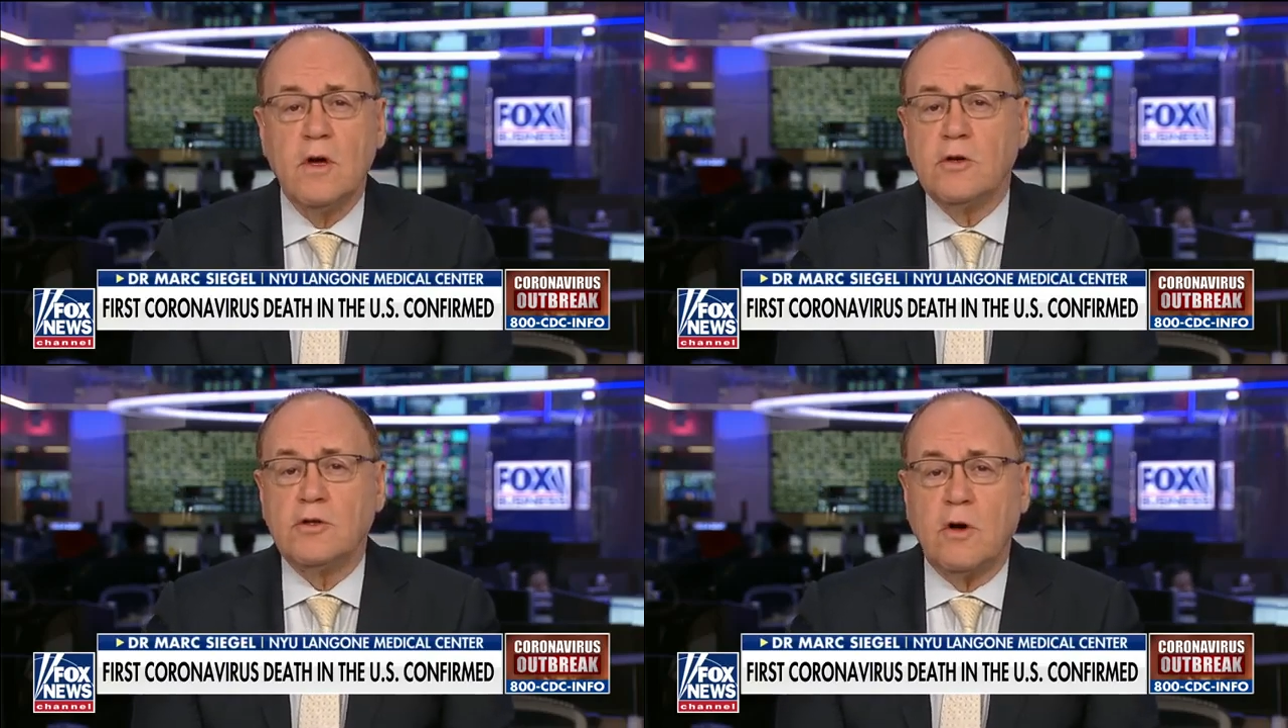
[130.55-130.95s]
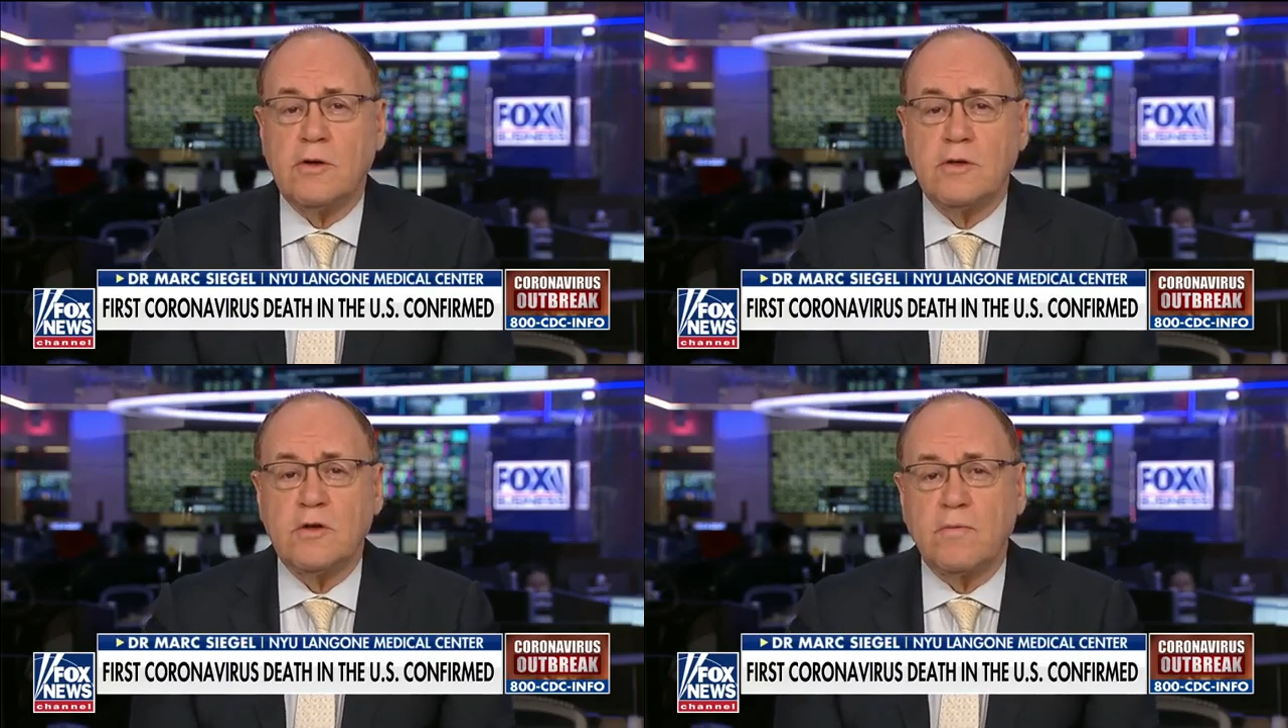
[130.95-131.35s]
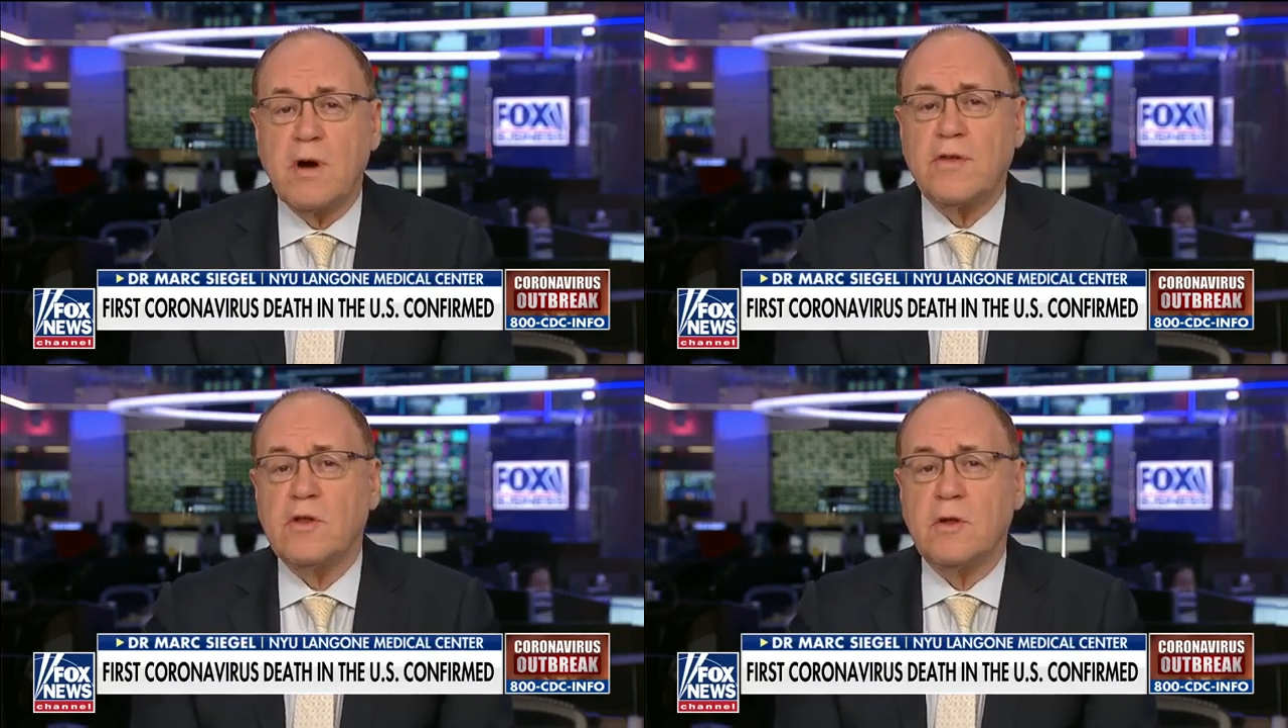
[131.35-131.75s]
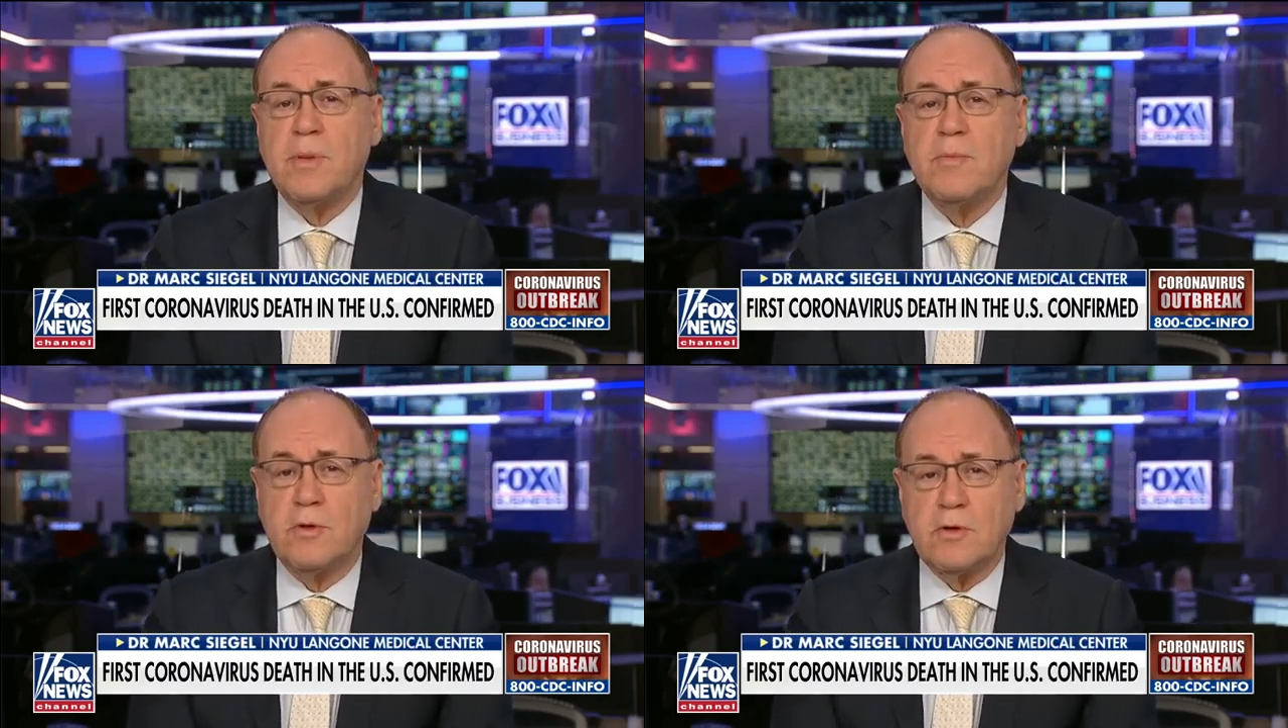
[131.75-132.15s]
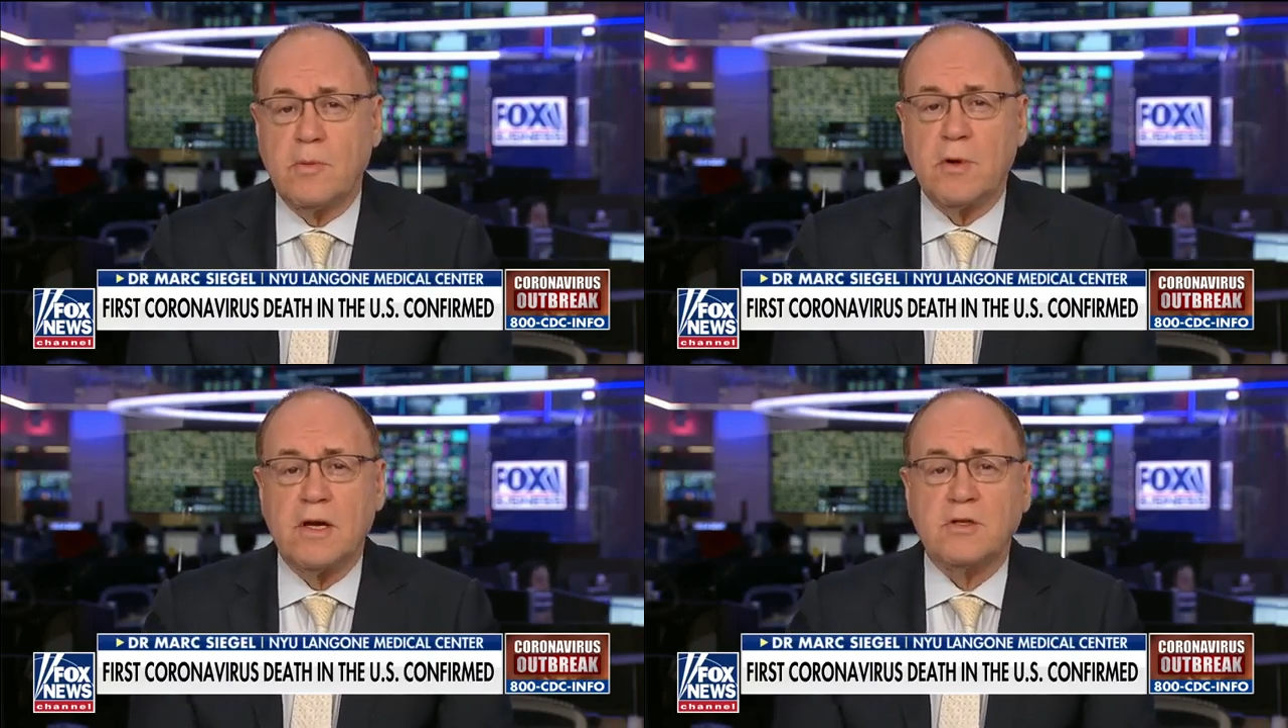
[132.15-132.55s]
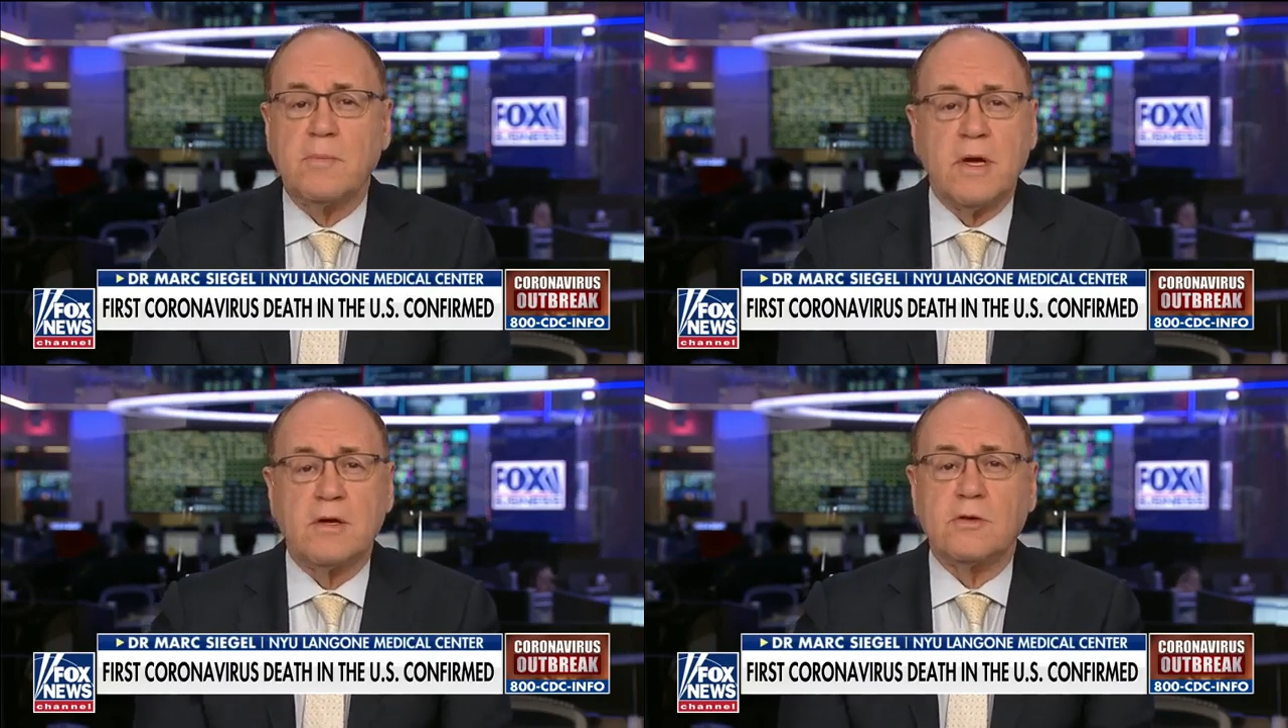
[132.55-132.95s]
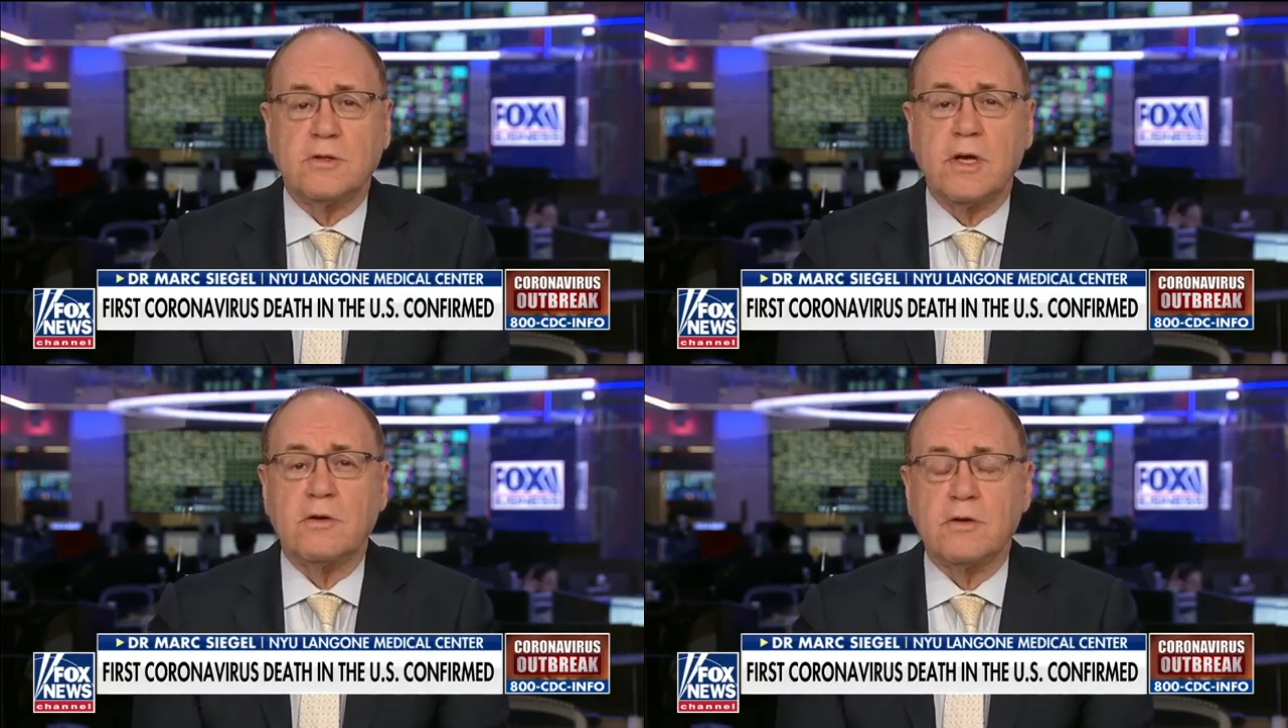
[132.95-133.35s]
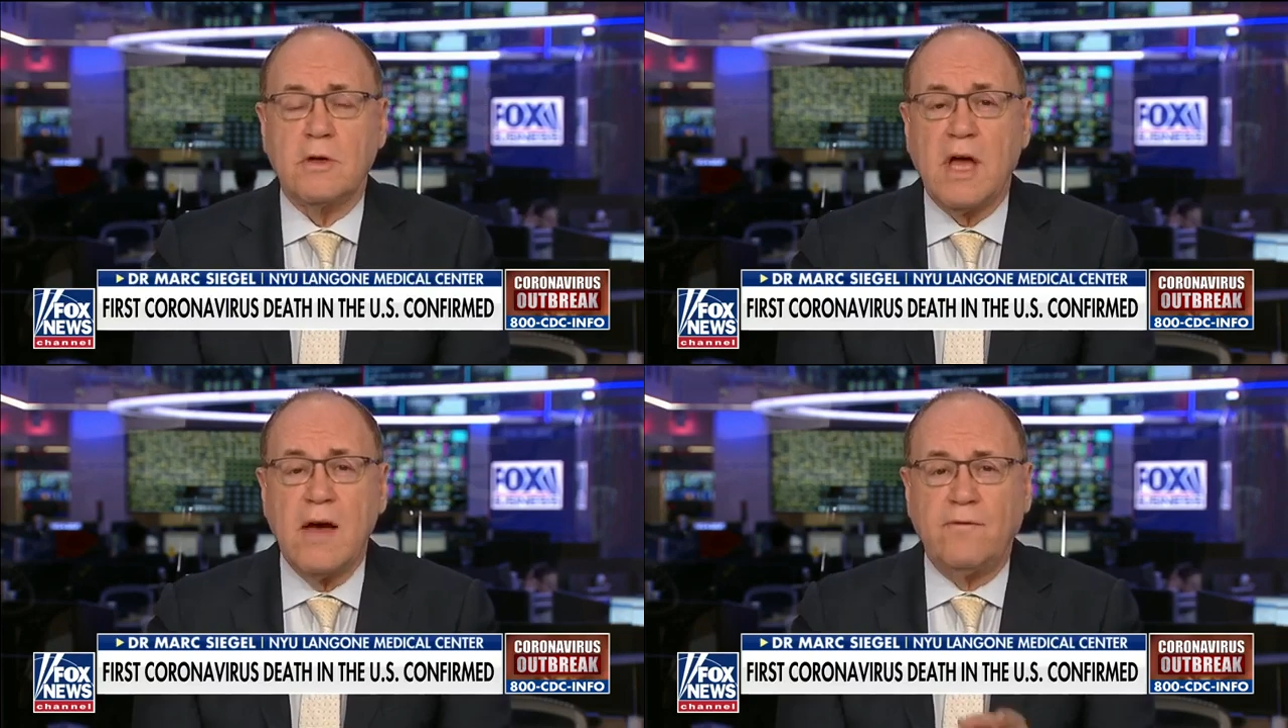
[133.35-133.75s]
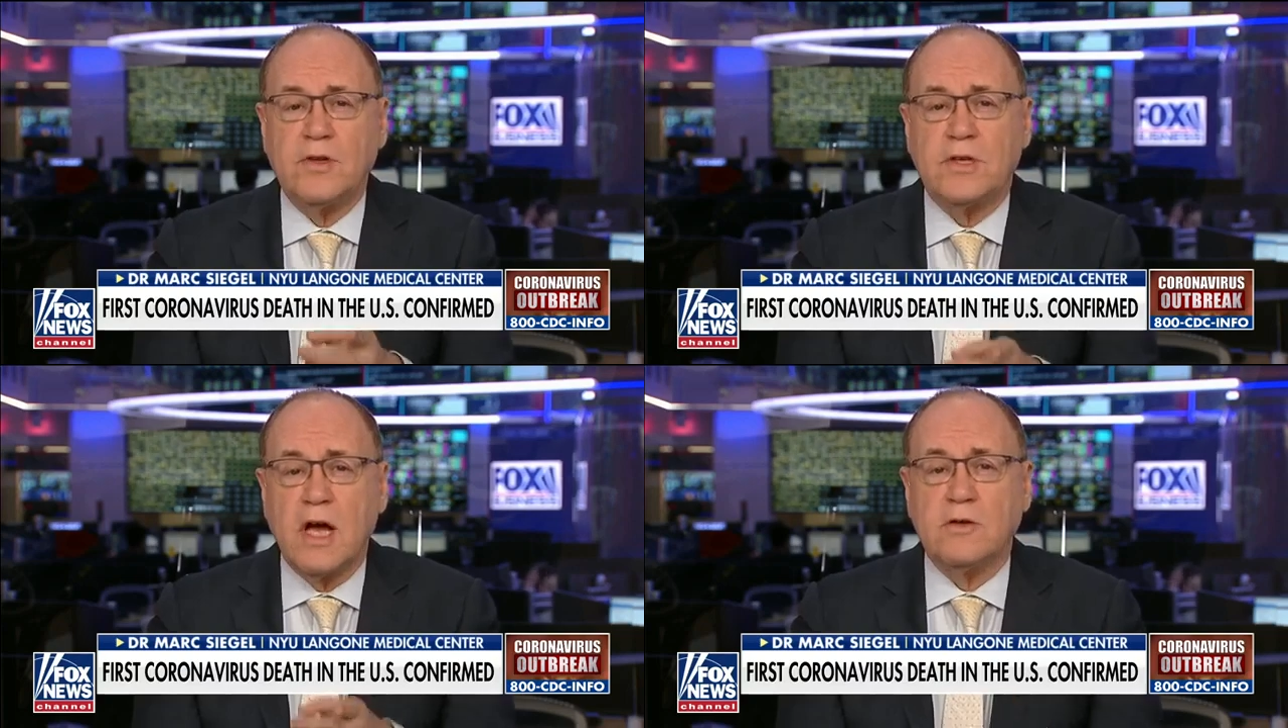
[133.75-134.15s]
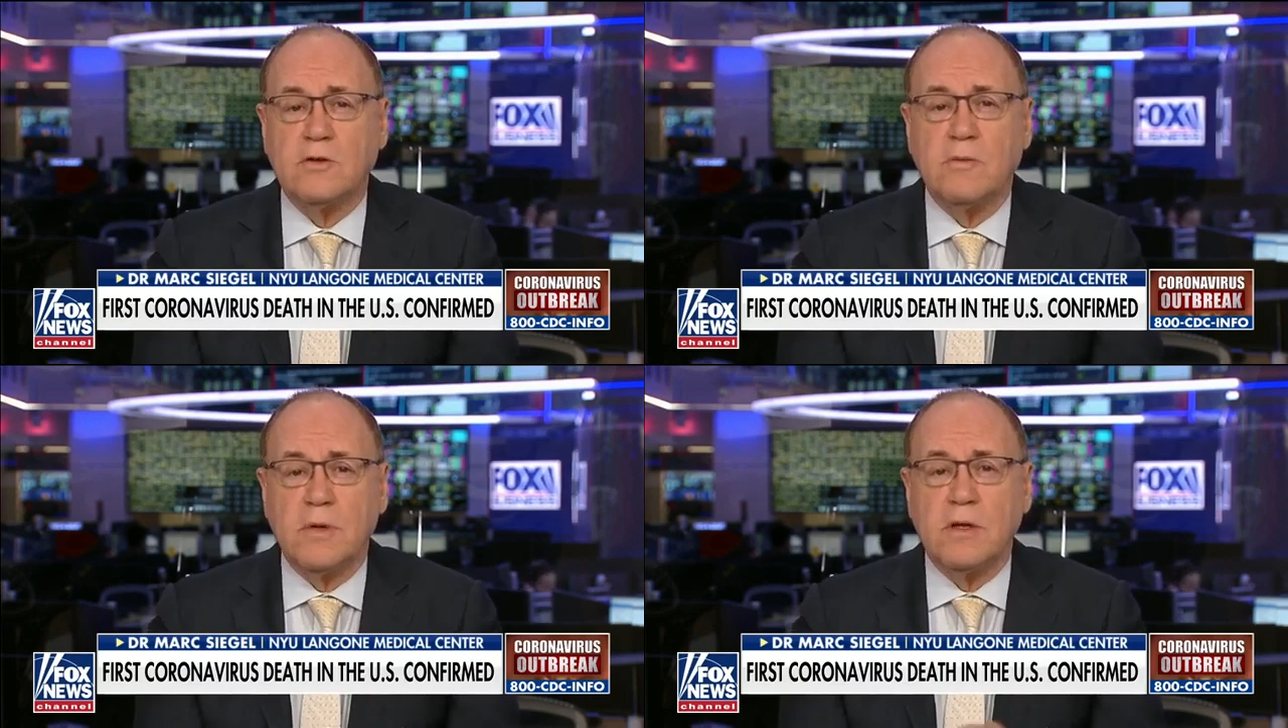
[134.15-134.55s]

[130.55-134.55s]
shortness of breath, and the people in Nebraska Medical Center emphasized to me,